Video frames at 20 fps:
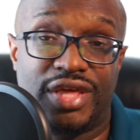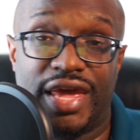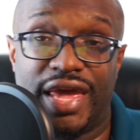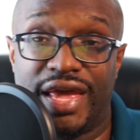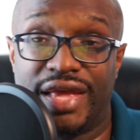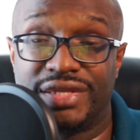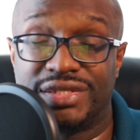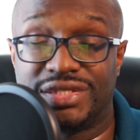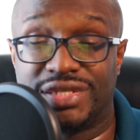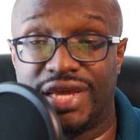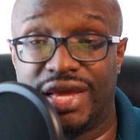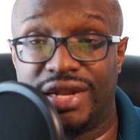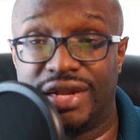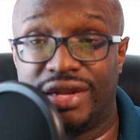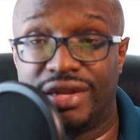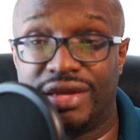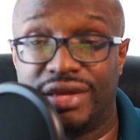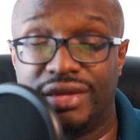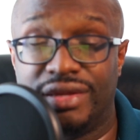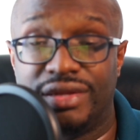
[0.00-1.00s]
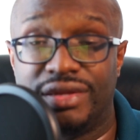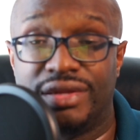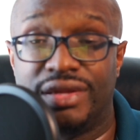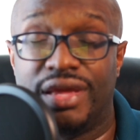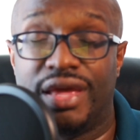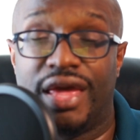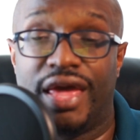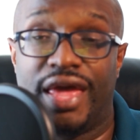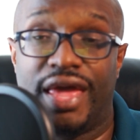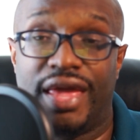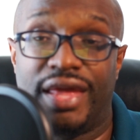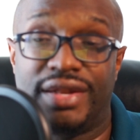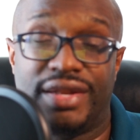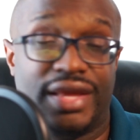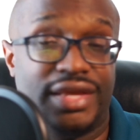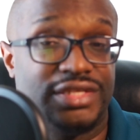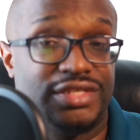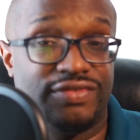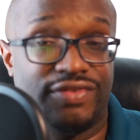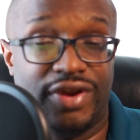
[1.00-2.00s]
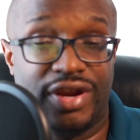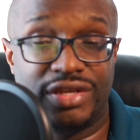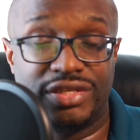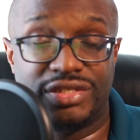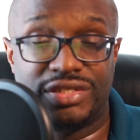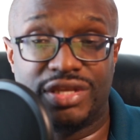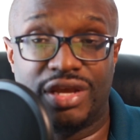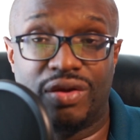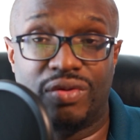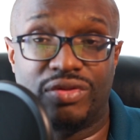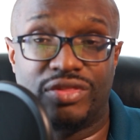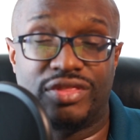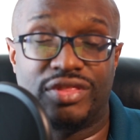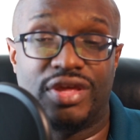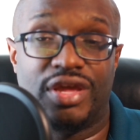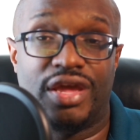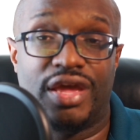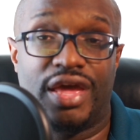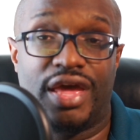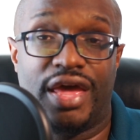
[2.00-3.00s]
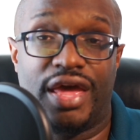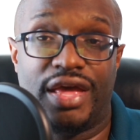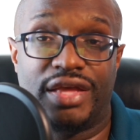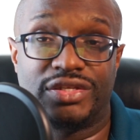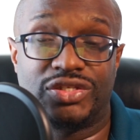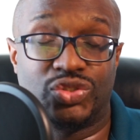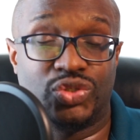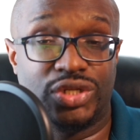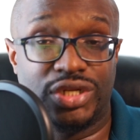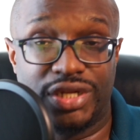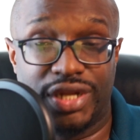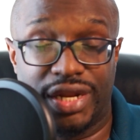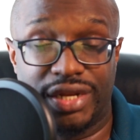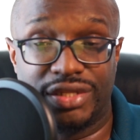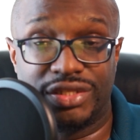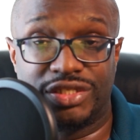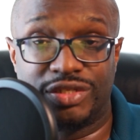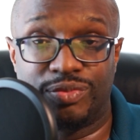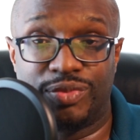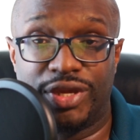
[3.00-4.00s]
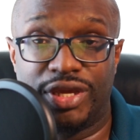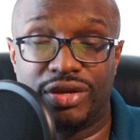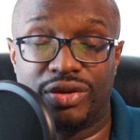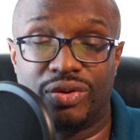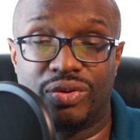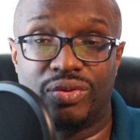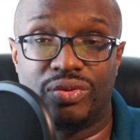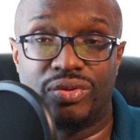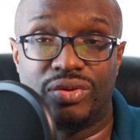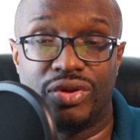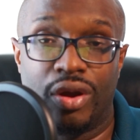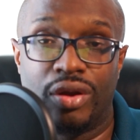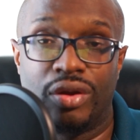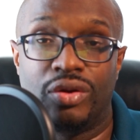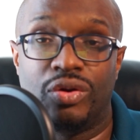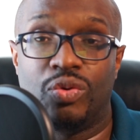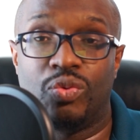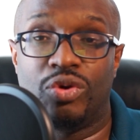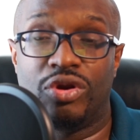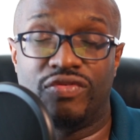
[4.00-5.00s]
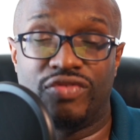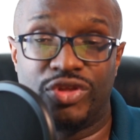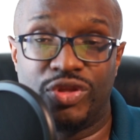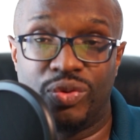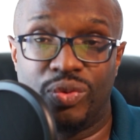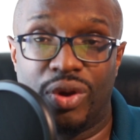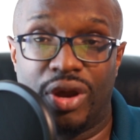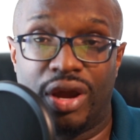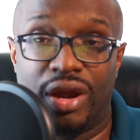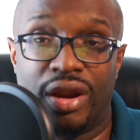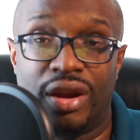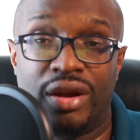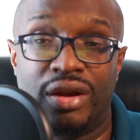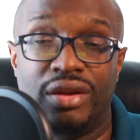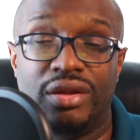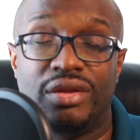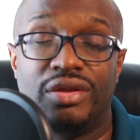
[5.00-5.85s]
as Canada and as far south as Trinidad and Tobago. Wherever you are,